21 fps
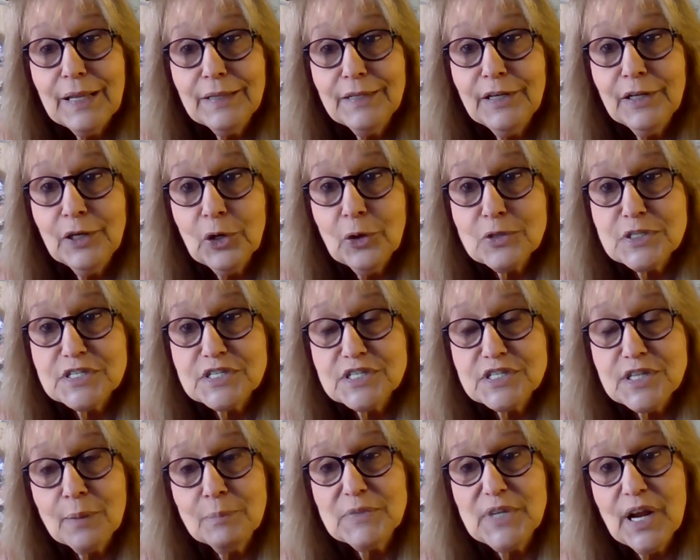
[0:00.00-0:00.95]
You know,
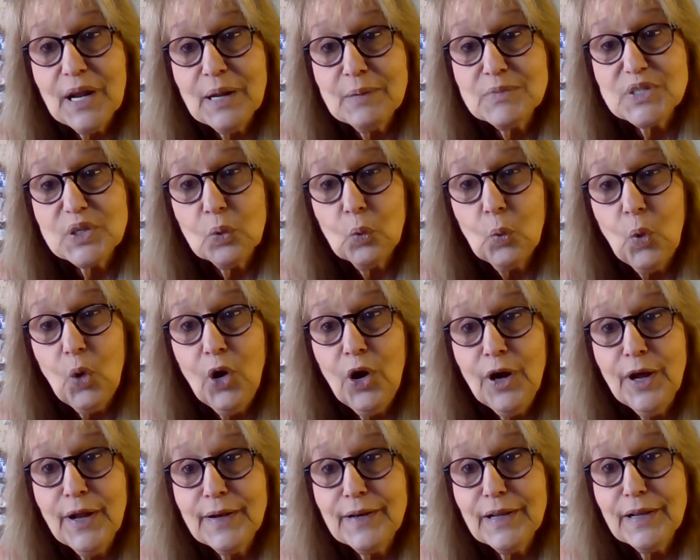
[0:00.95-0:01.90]
sometimes the
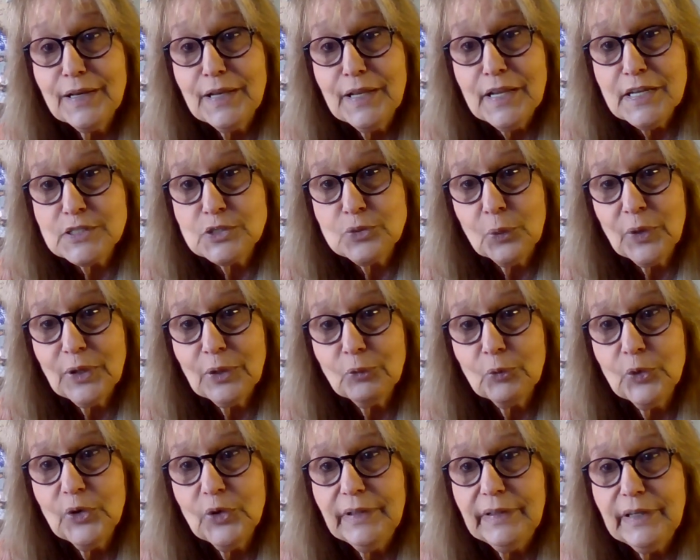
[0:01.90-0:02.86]
wand, and this one
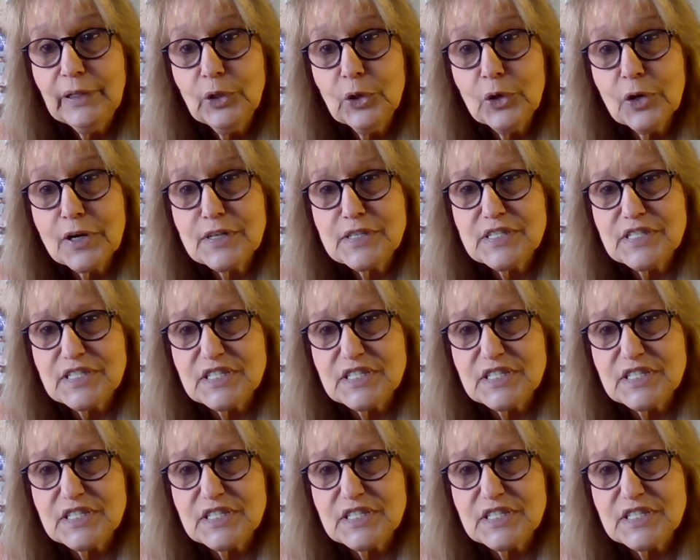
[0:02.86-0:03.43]
really looks,